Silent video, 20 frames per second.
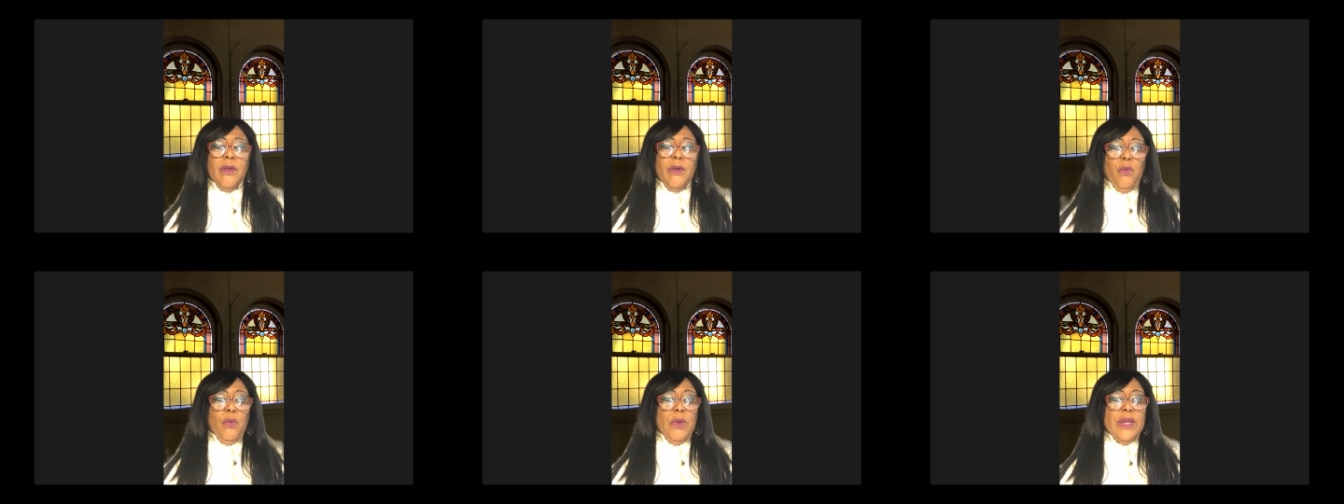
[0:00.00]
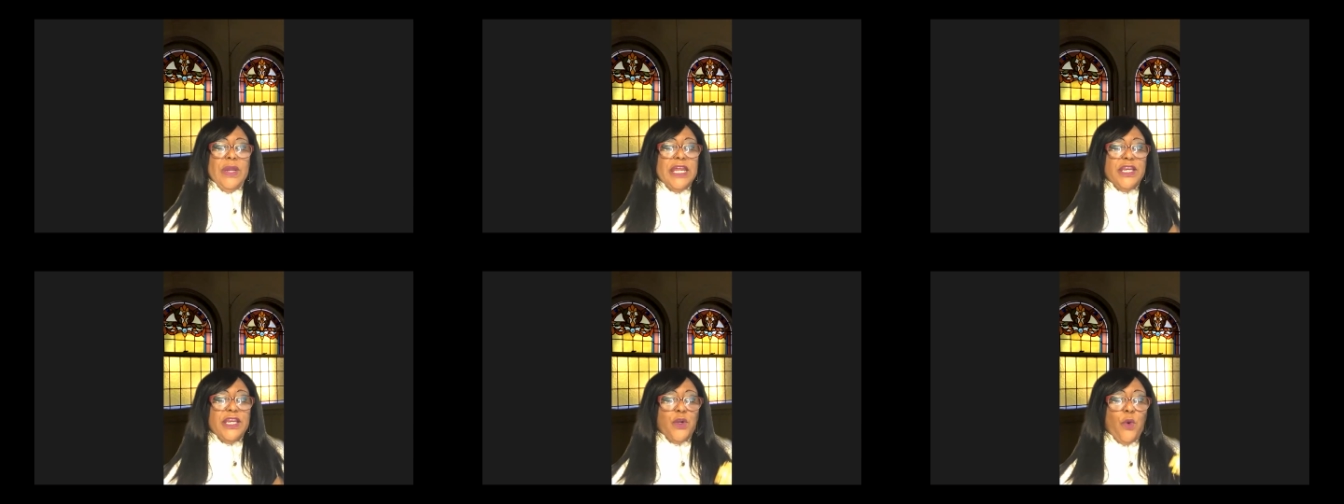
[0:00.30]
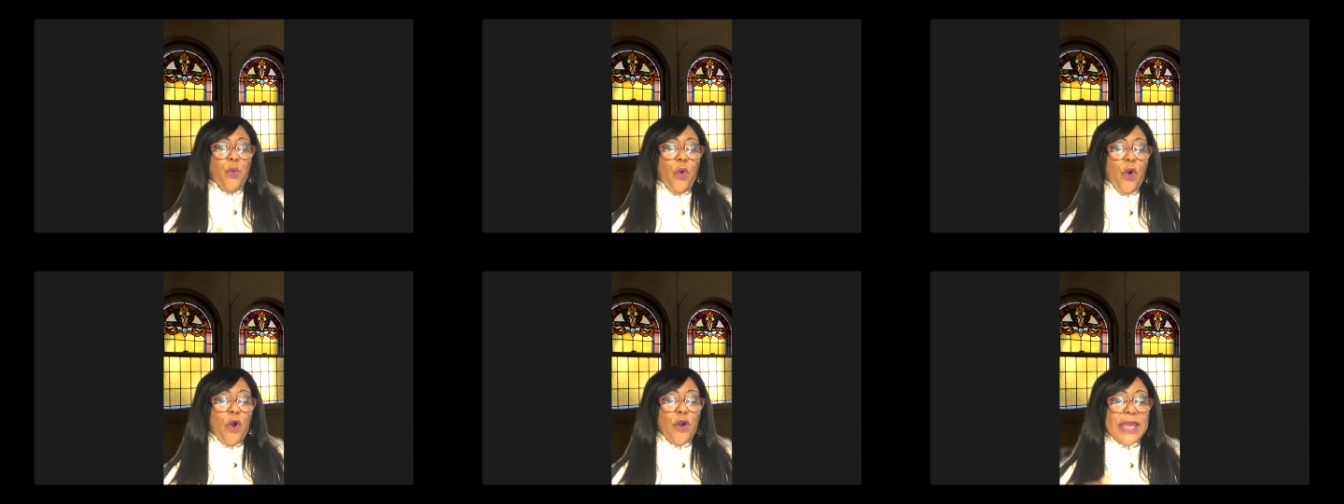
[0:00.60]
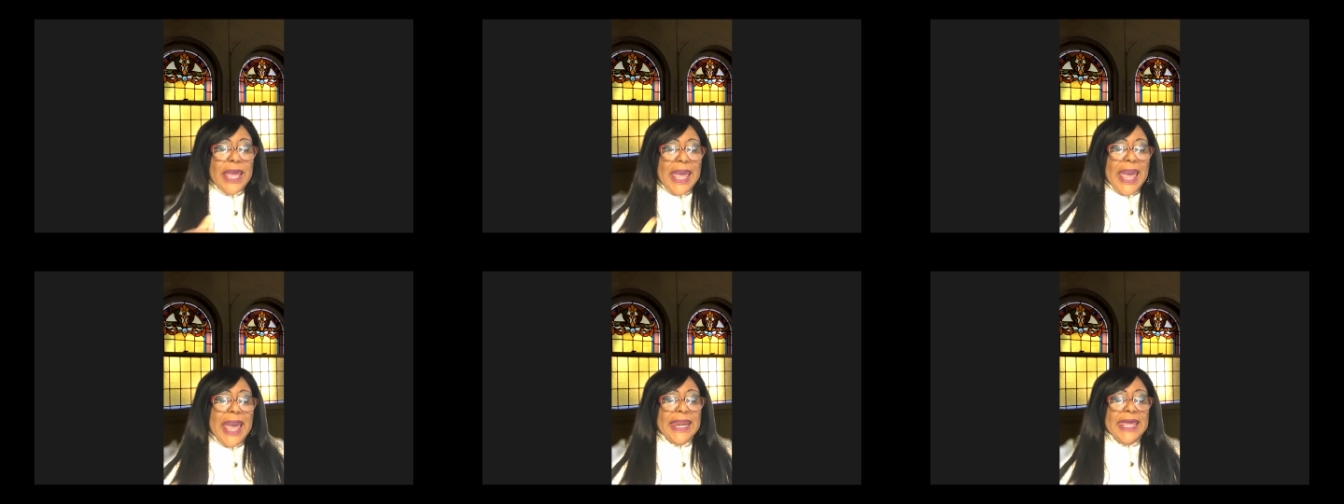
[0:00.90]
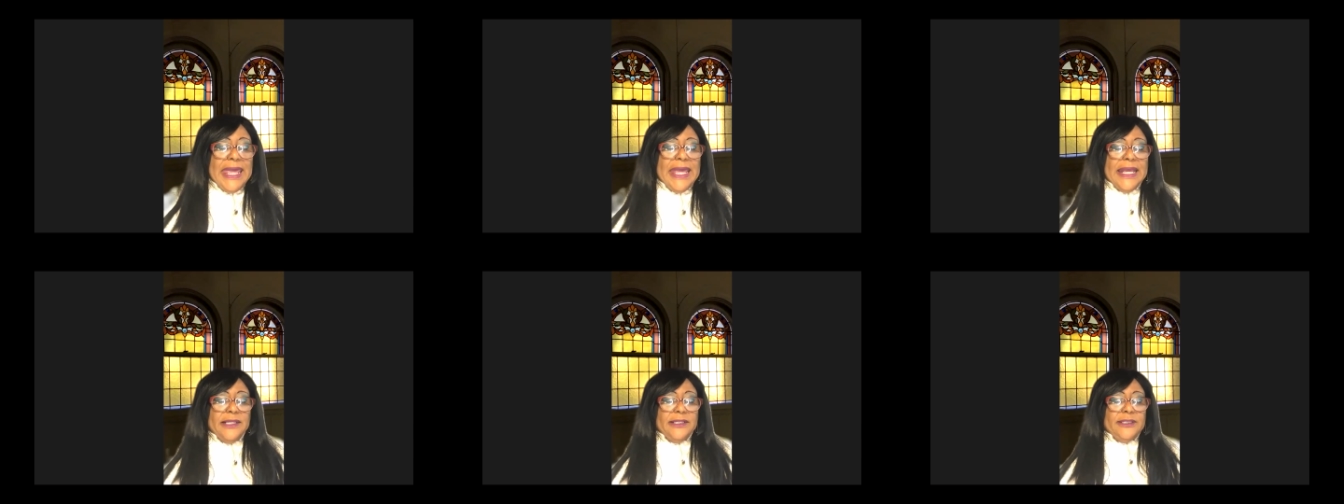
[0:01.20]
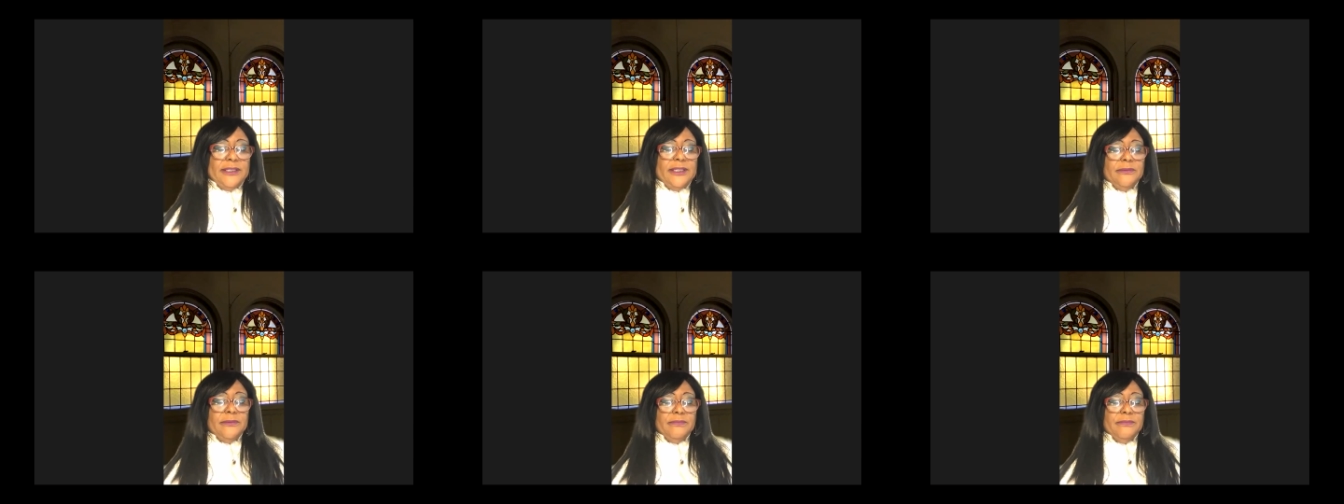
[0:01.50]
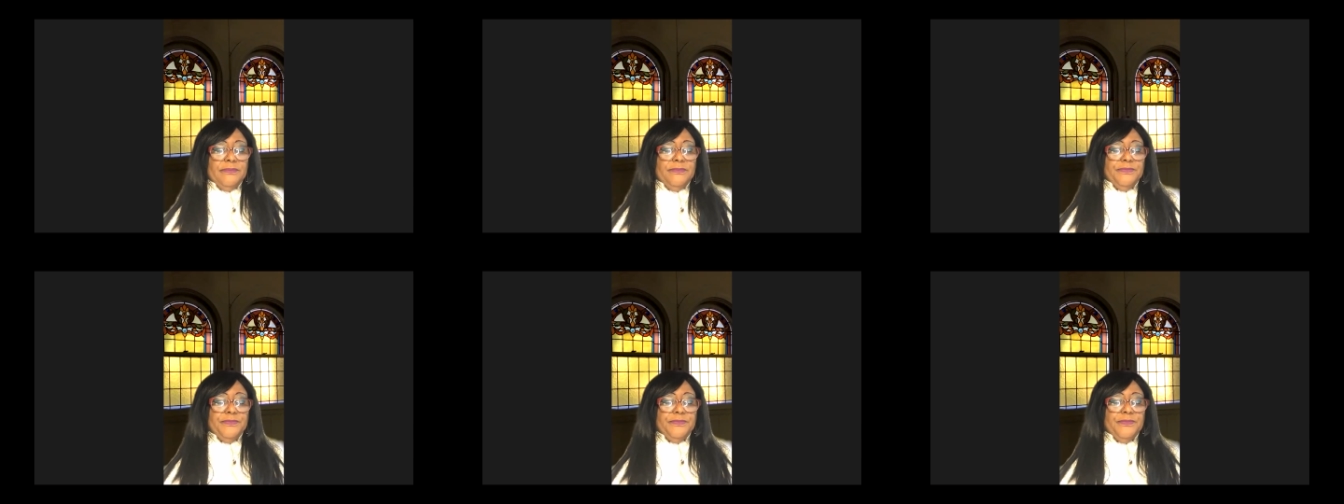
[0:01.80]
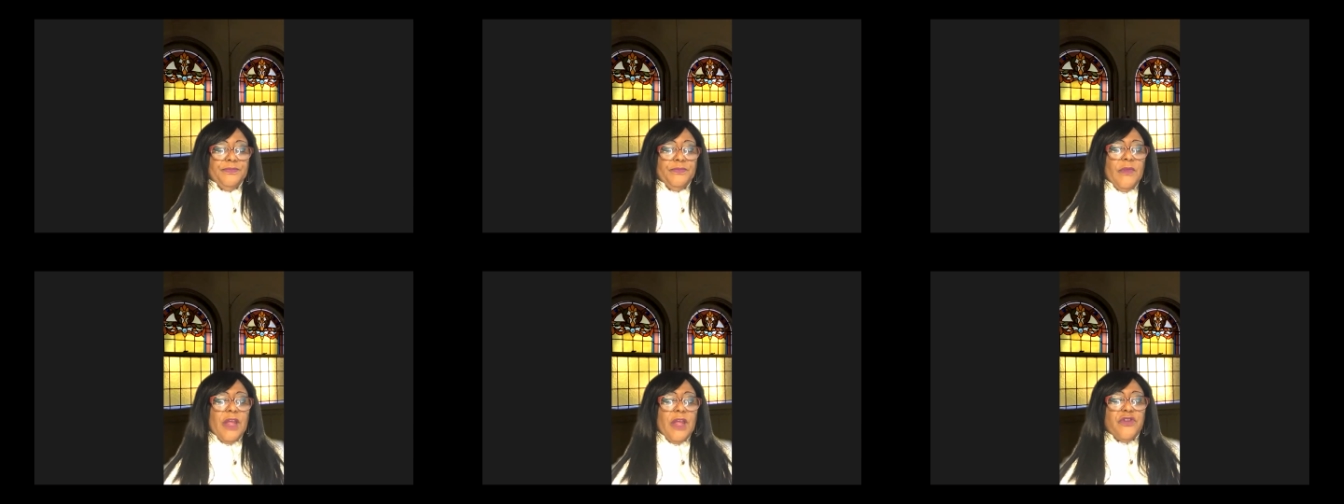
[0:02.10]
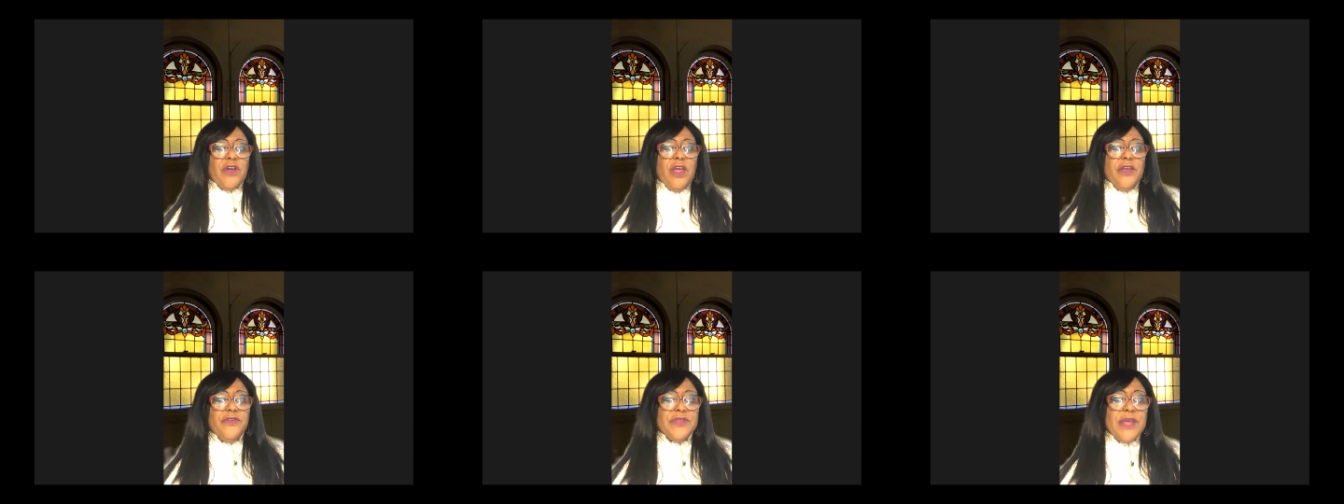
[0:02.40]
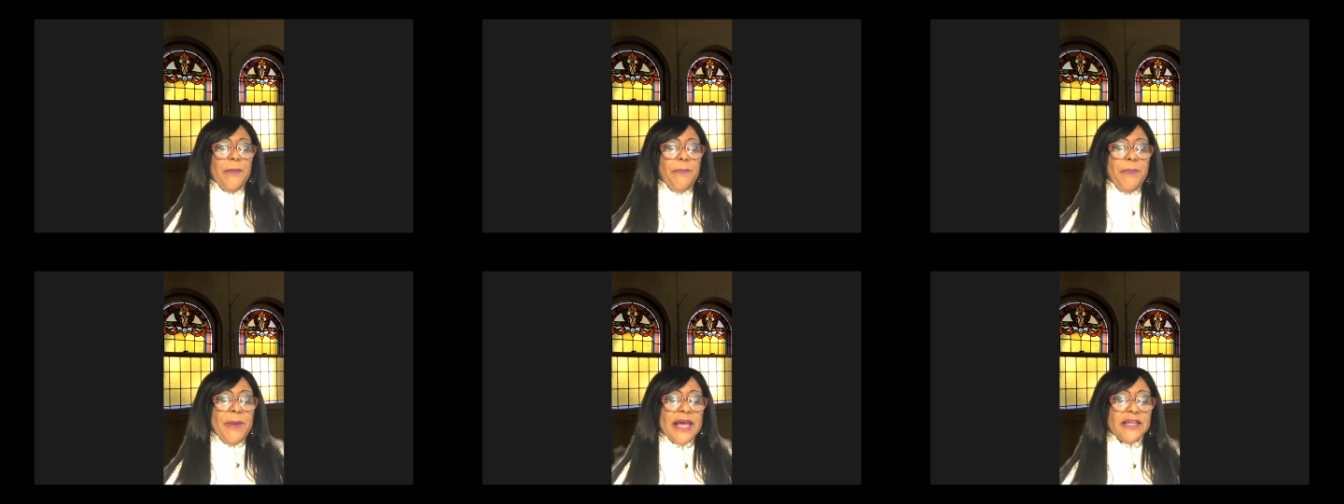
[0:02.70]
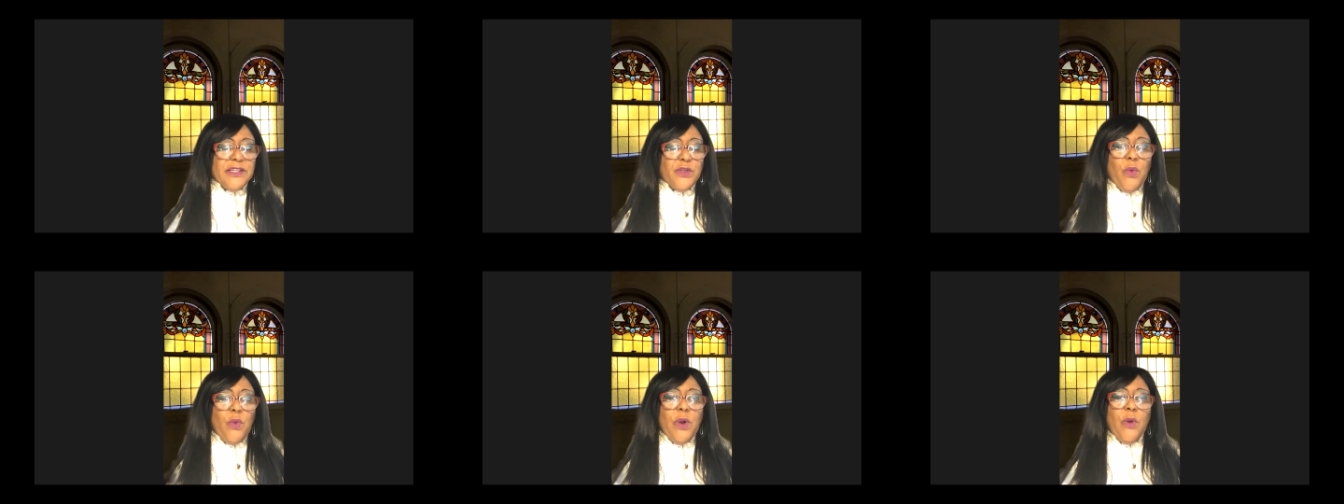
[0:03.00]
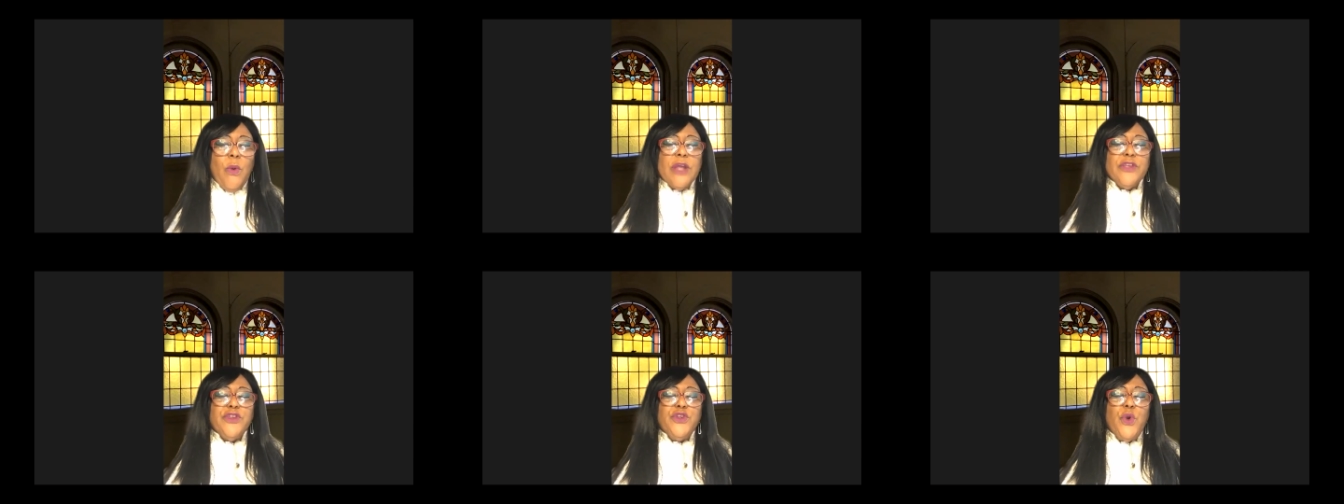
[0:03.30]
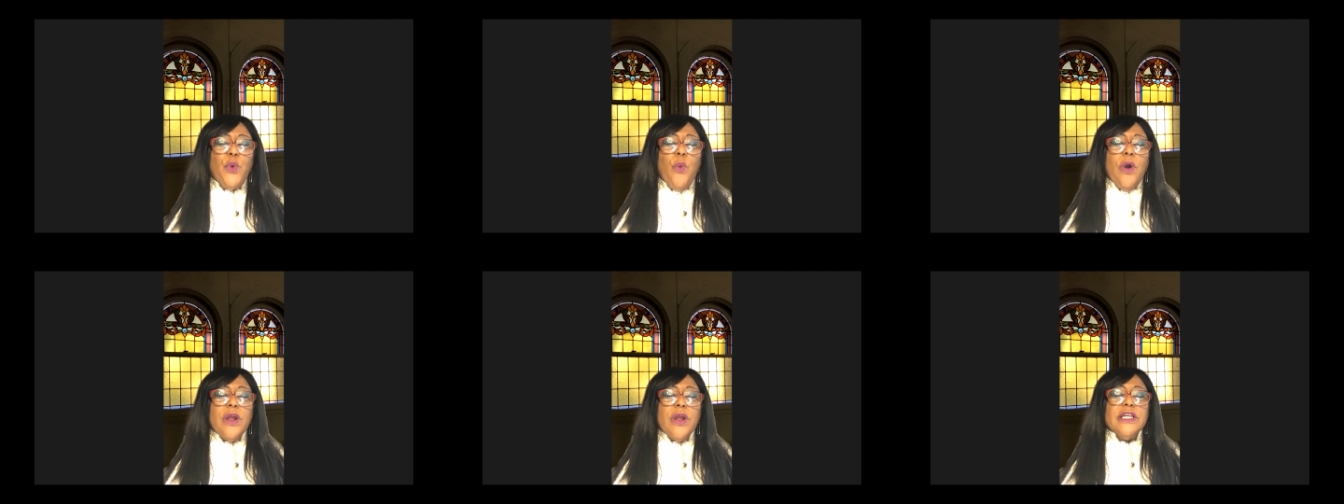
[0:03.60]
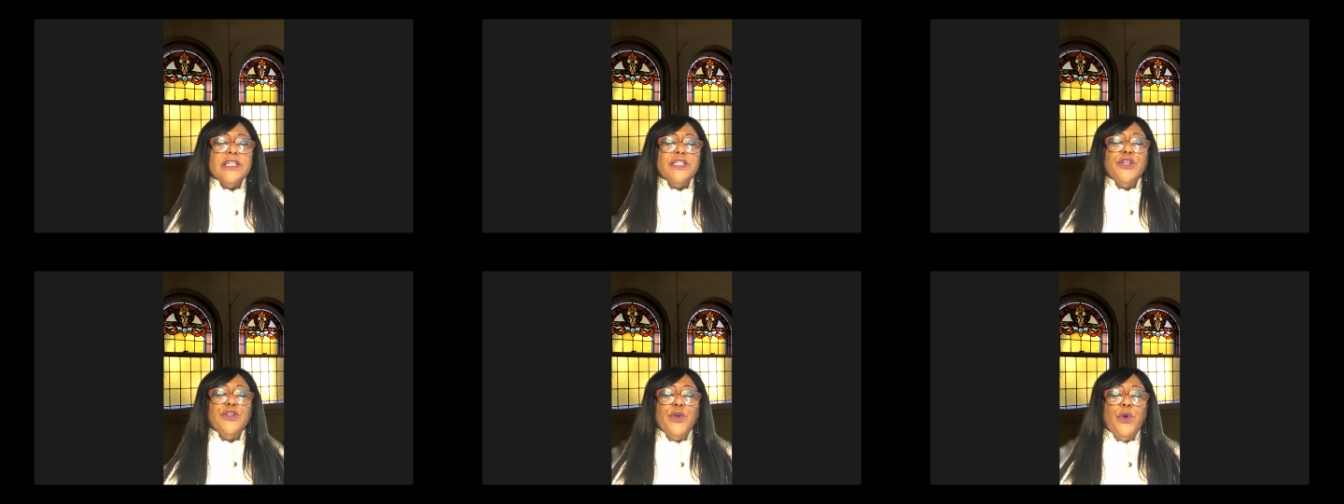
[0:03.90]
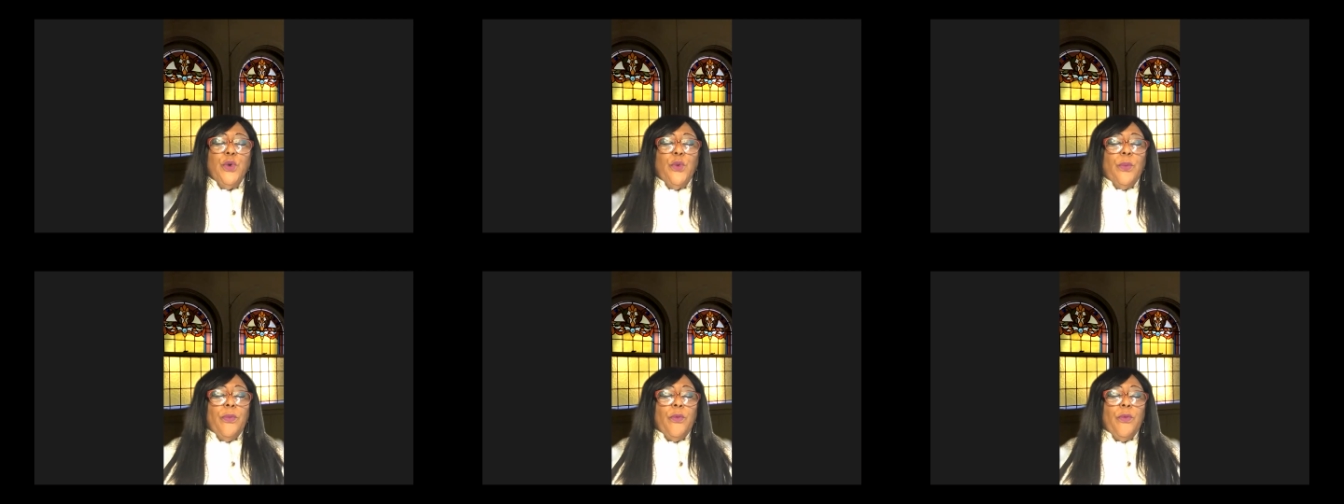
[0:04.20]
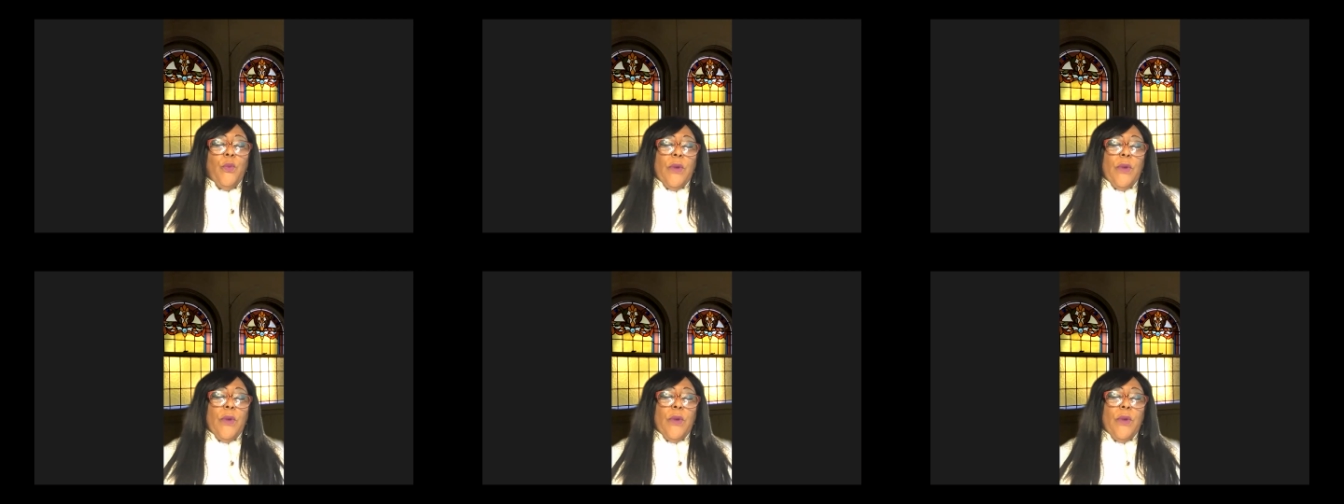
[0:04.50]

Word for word: We need to work at it. So you said, Pastor, well, what you want us to do?